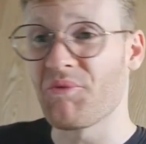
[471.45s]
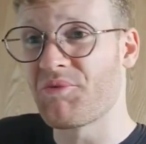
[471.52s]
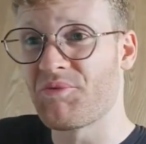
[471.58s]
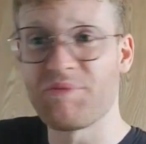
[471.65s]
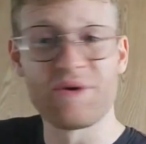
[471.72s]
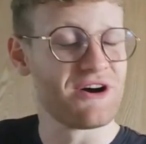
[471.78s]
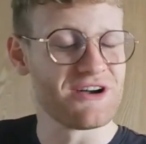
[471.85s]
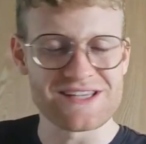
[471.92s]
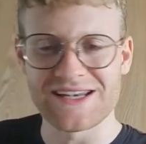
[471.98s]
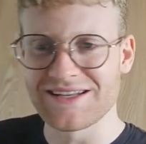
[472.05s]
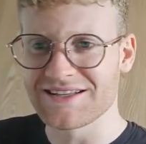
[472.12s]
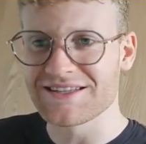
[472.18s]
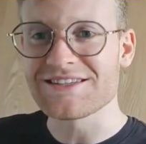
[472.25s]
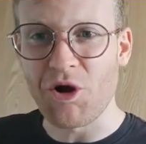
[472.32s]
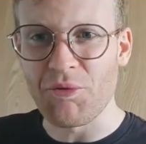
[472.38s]
because I
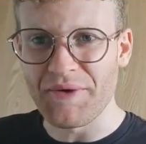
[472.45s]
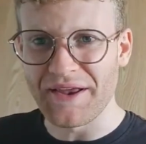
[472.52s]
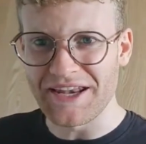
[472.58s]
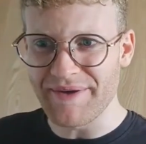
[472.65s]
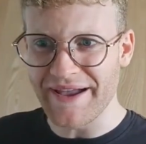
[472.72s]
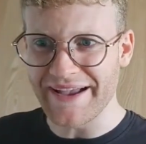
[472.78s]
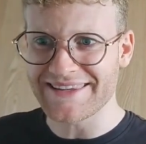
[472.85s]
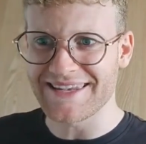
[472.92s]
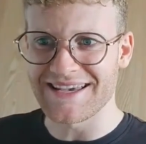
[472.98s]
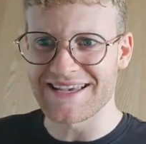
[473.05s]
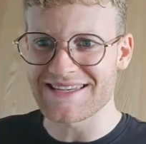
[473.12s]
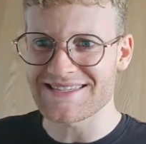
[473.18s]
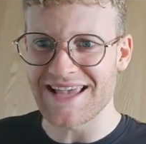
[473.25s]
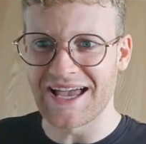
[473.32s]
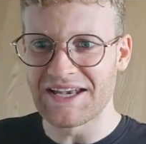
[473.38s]
did so many
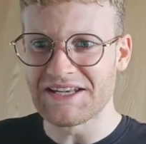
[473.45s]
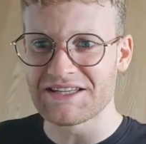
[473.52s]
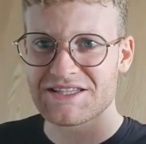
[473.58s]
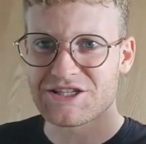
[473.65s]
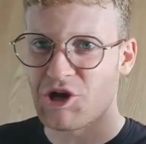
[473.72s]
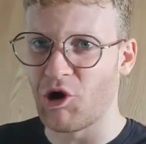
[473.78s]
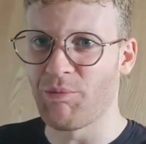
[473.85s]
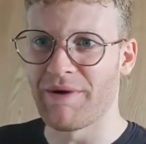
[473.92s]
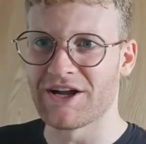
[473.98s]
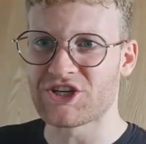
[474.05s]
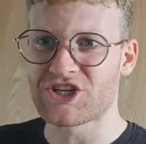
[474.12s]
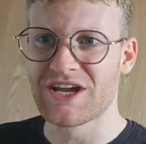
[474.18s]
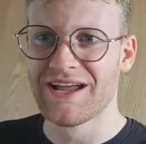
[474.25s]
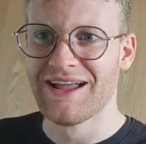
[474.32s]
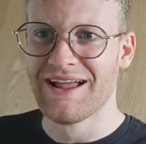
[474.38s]
backtests, I did so much
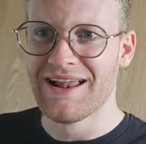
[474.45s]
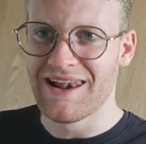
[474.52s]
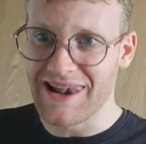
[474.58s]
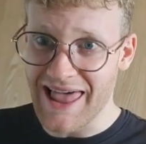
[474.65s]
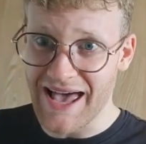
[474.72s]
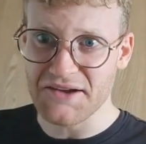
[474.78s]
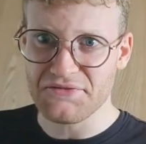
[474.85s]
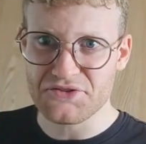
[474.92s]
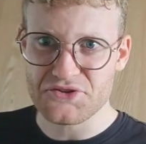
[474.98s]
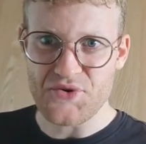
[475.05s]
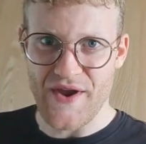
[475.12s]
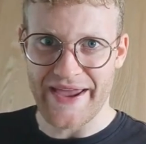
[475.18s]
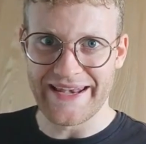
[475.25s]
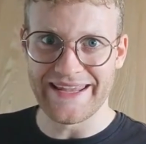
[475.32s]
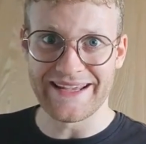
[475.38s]
live
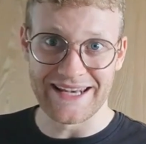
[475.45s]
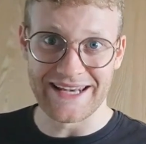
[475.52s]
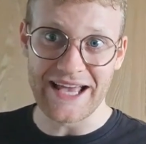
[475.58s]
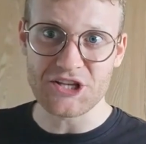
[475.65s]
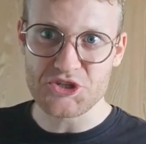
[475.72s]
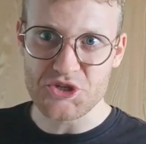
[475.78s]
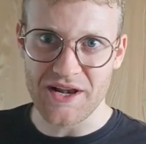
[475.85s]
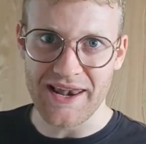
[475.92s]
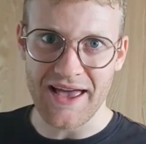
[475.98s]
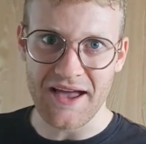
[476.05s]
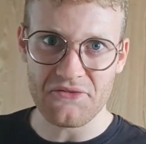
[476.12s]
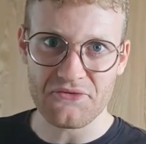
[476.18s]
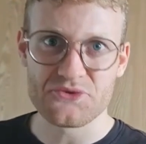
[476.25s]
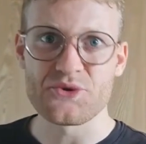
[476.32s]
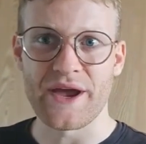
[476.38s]
trading in actual
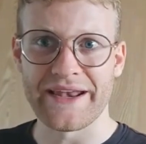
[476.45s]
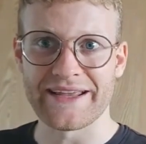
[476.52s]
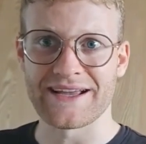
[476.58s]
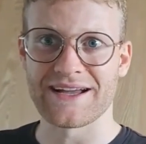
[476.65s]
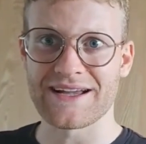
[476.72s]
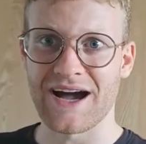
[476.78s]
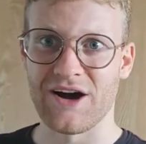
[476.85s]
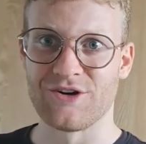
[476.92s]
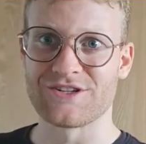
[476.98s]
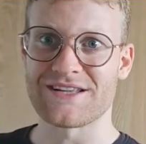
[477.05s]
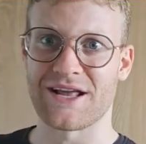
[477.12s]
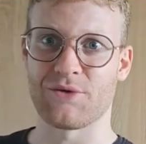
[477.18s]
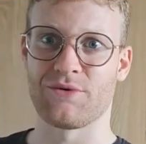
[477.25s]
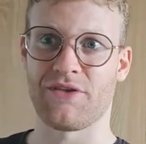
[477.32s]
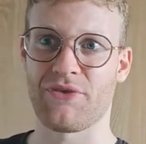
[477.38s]
live trading accounts,
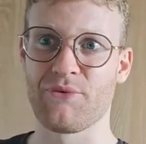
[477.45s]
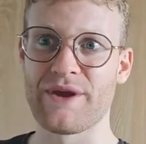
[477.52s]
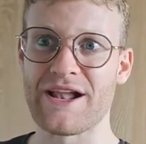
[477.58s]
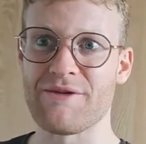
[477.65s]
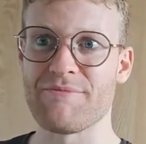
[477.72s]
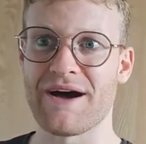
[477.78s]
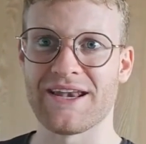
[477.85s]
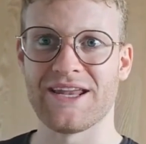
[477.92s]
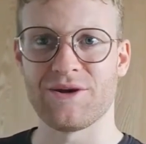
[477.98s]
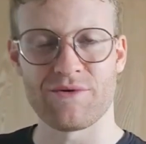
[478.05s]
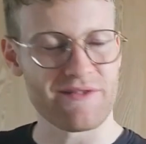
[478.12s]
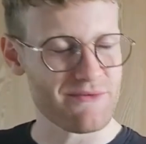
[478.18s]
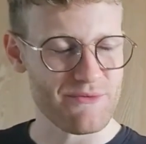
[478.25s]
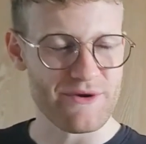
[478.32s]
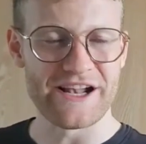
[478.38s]
like with real money,
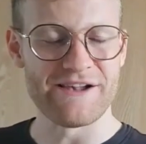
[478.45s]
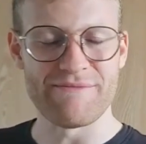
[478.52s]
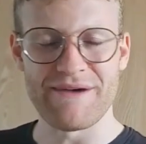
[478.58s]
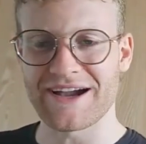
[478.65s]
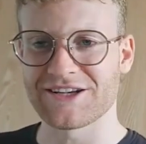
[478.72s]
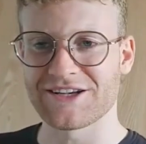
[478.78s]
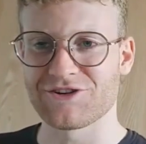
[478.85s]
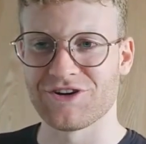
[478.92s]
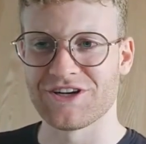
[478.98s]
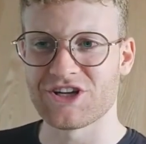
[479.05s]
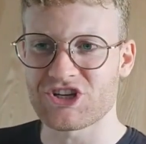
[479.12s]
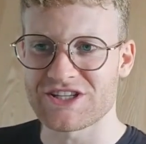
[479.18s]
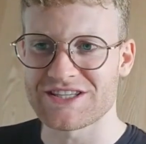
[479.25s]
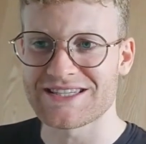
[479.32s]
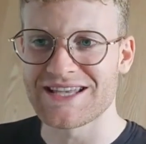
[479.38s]
with real market
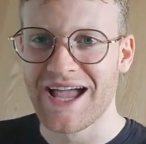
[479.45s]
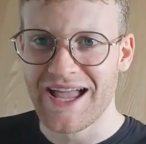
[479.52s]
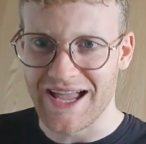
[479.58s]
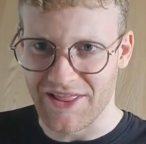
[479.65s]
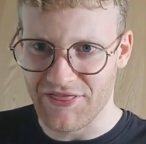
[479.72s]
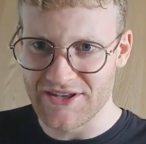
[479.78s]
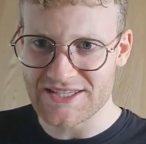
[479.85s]
conditions. And this